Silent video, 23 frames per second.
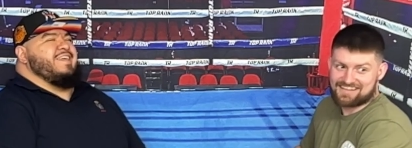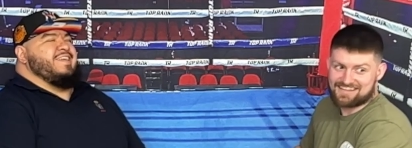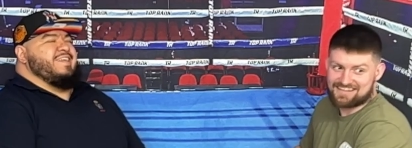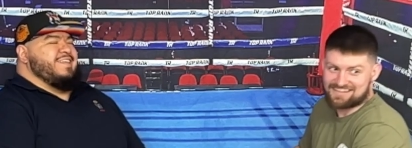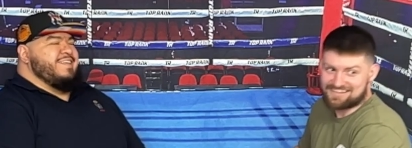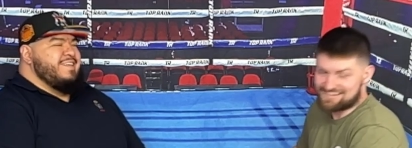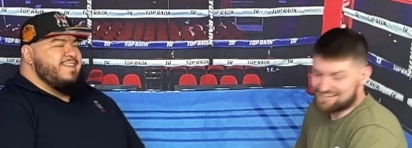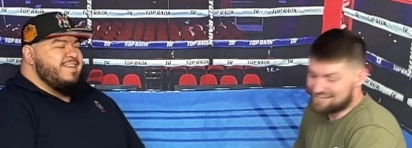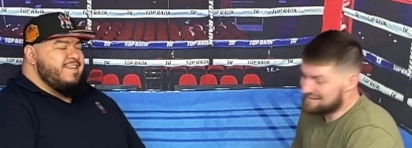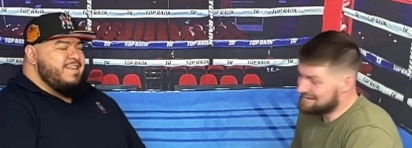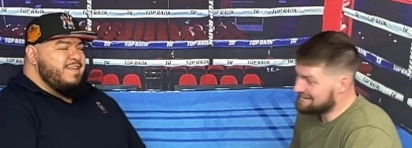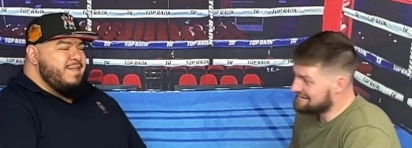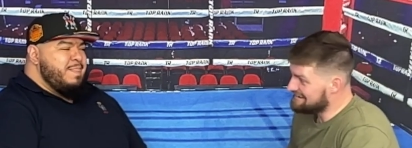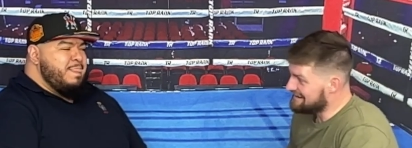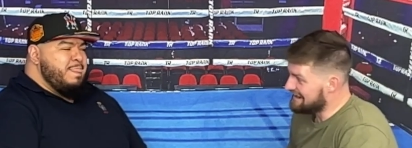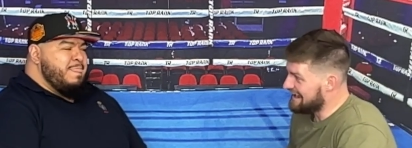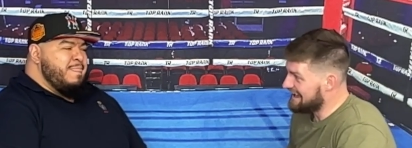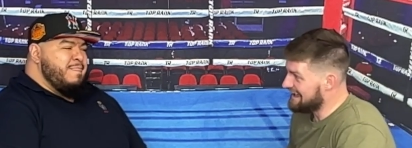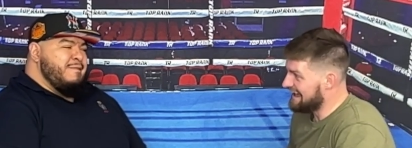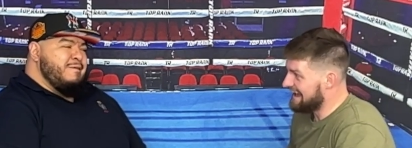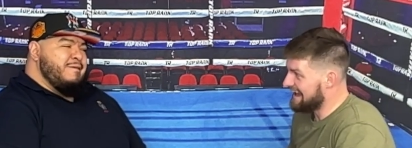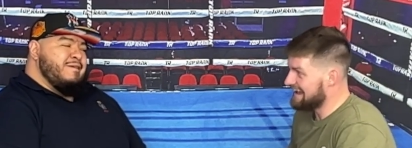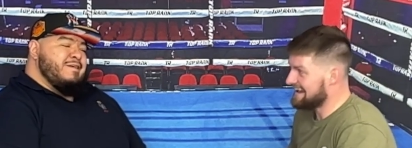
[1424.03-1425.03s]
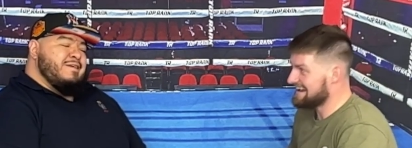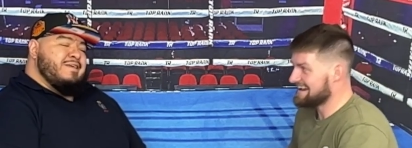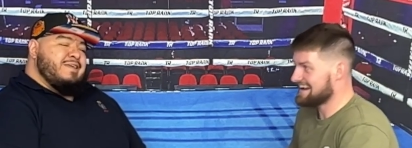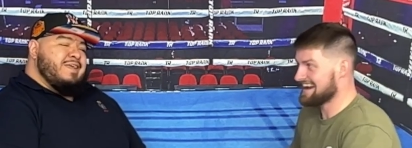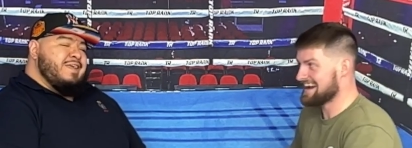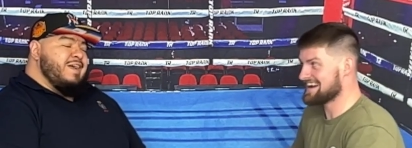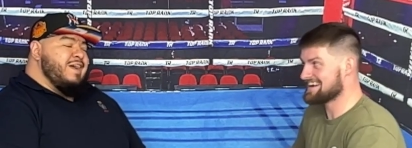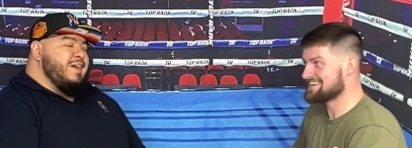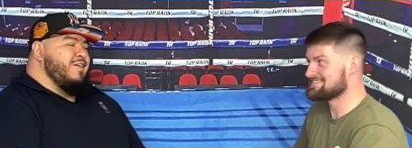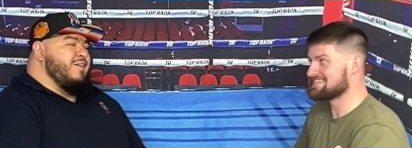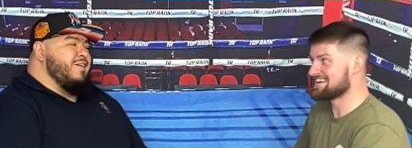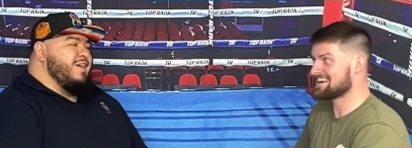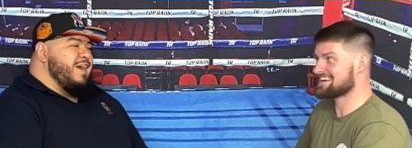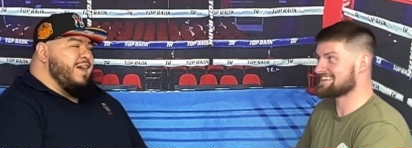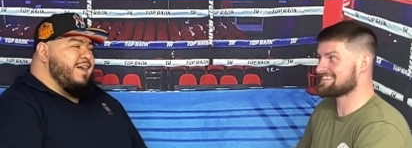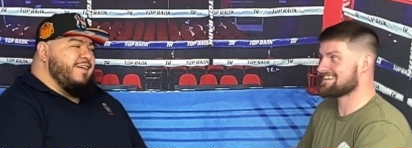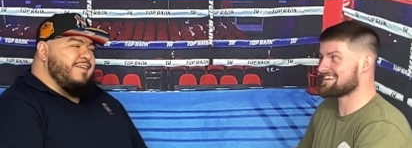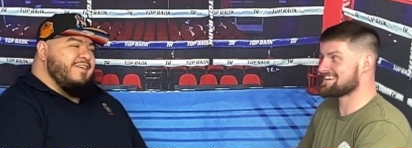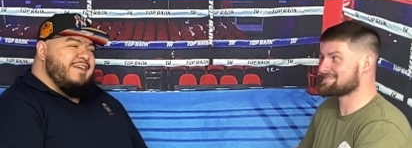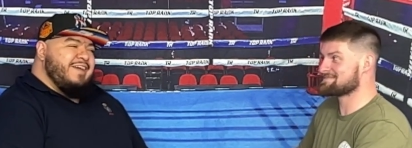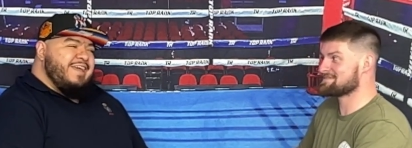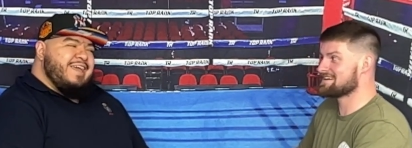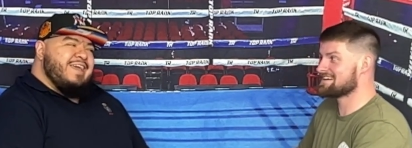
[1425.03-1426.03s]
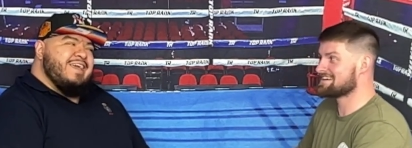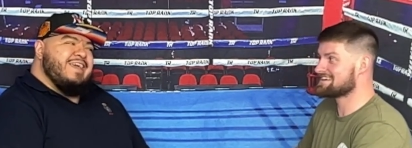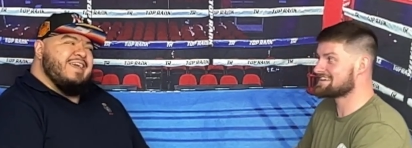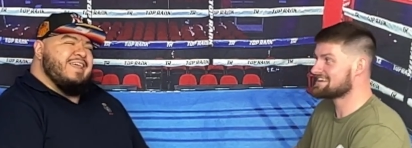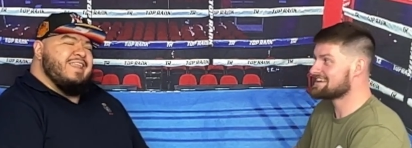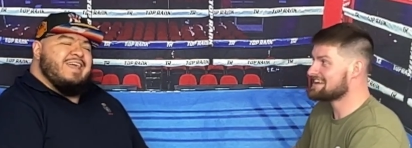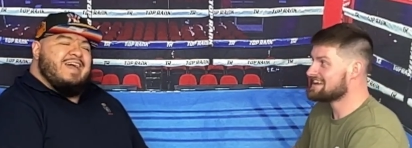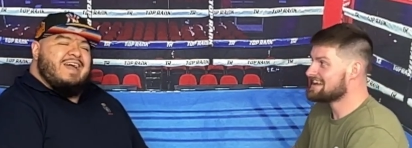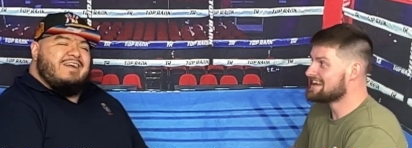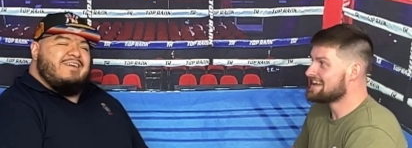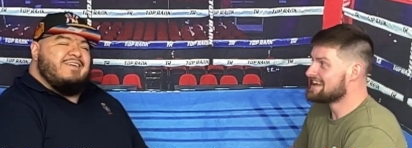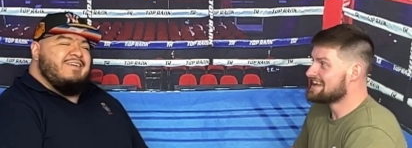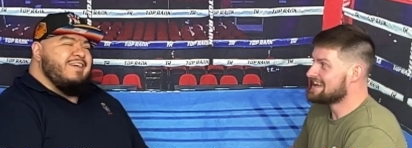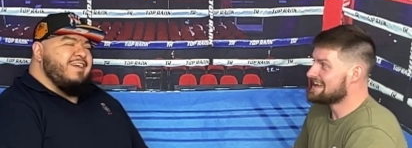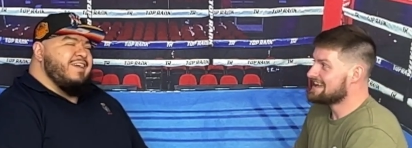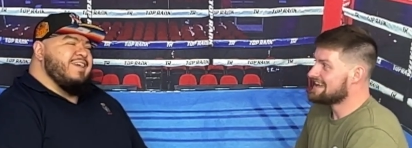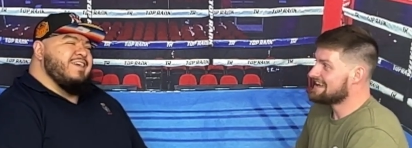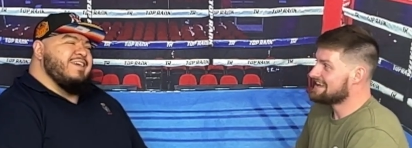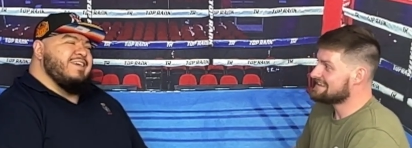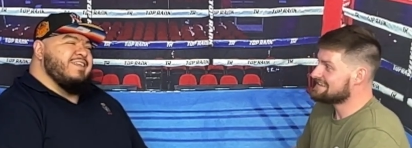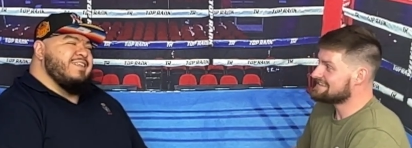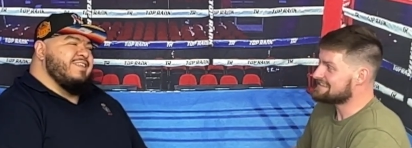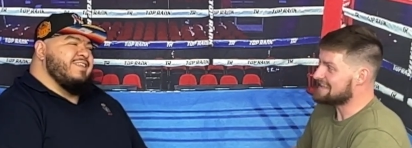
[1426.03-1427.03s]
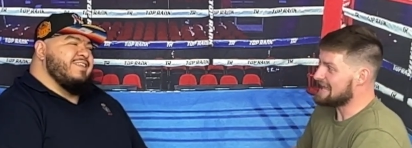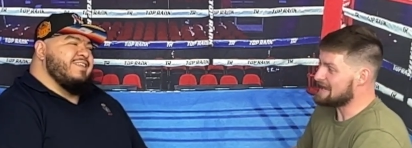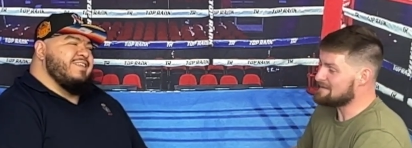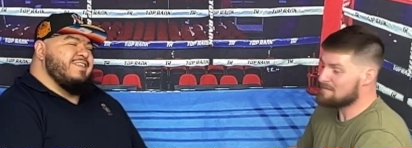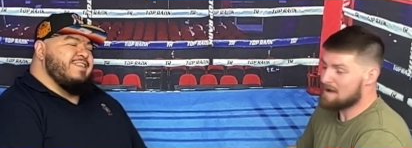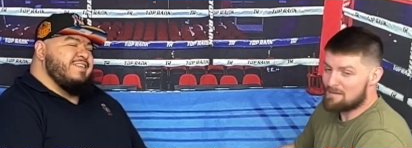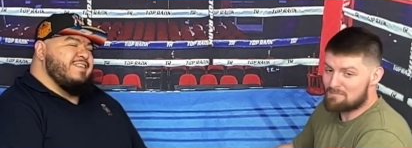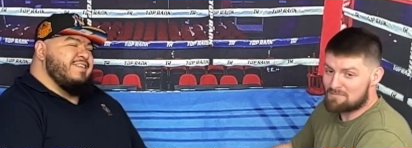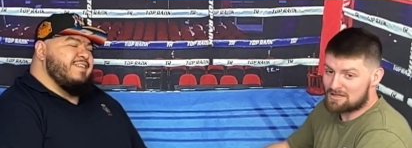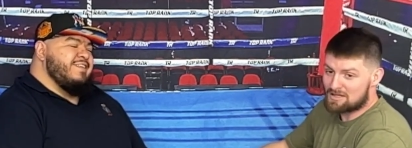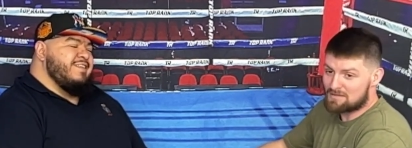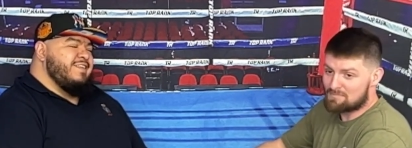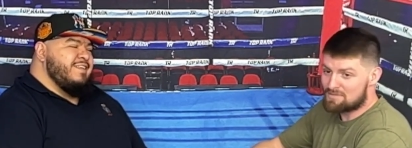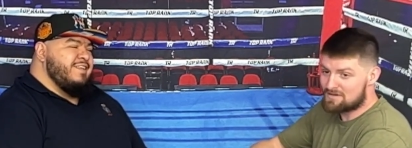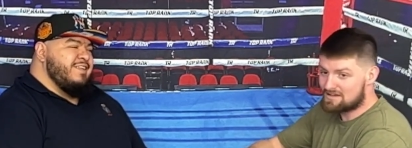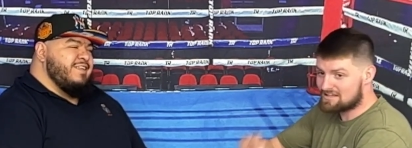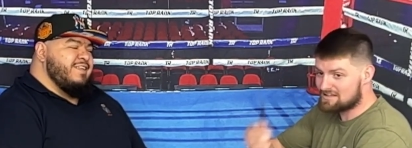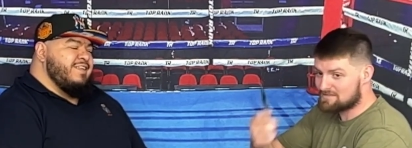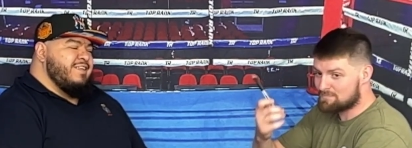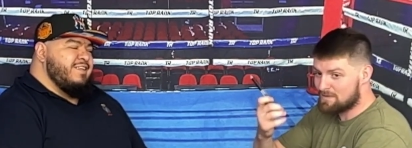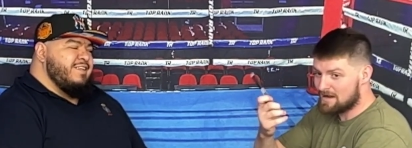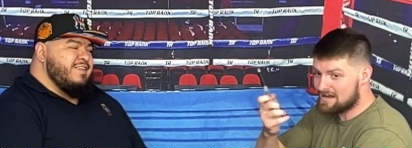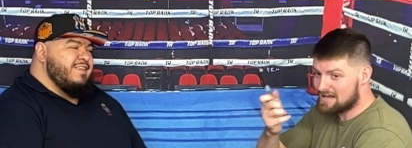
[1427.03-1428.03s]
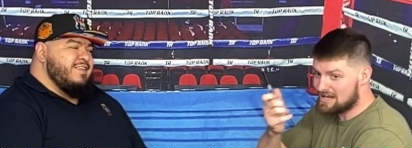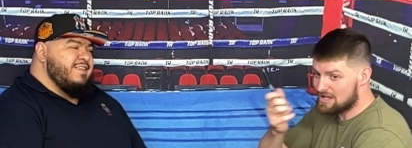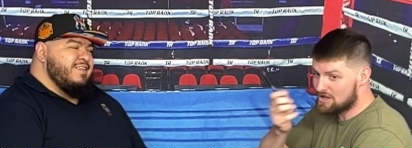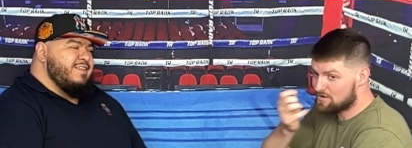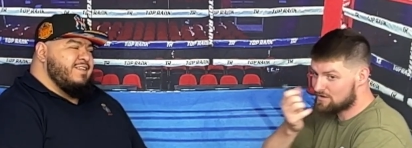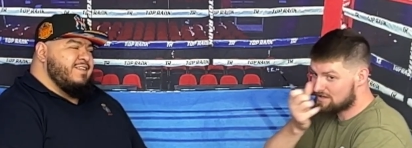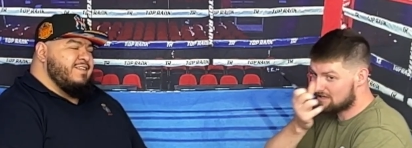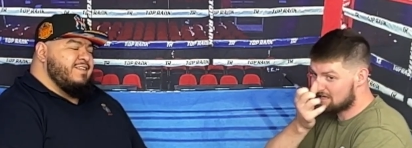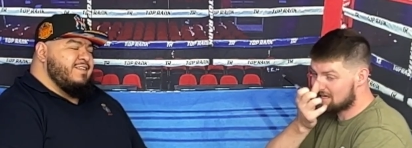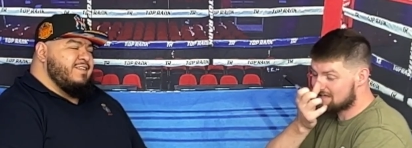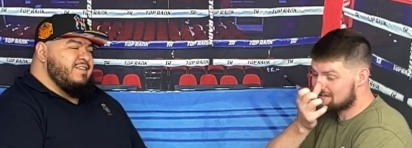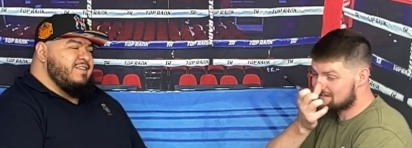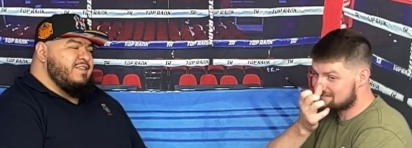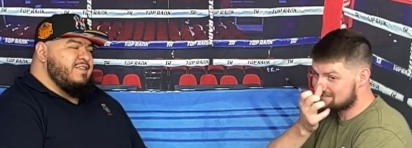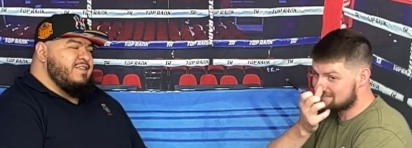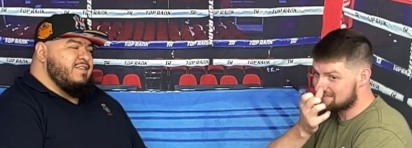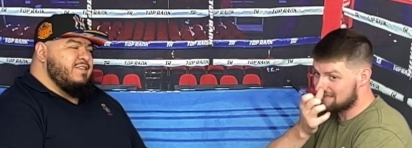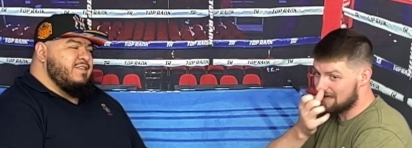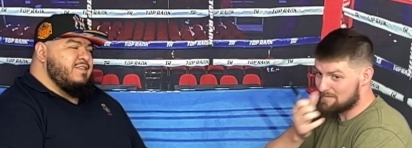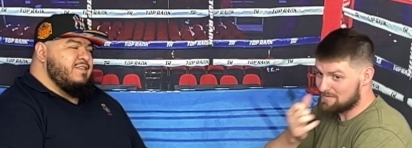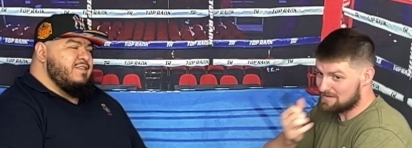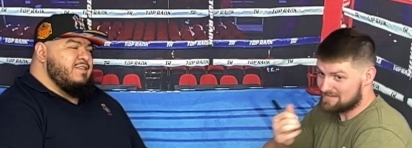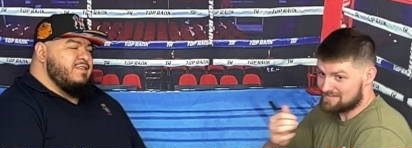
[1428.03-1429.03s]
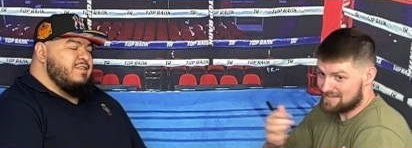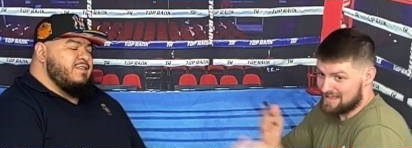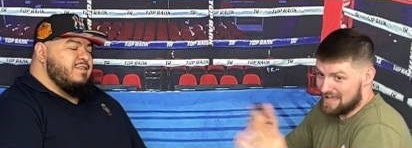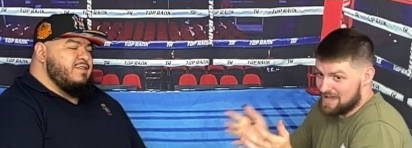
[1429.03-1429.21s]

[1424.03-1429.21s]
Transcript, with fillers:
Speaker 1: you know, I, I, yeah, make I, a go ahead. I go ahead. That might be the biggest payday he'll get, I mean,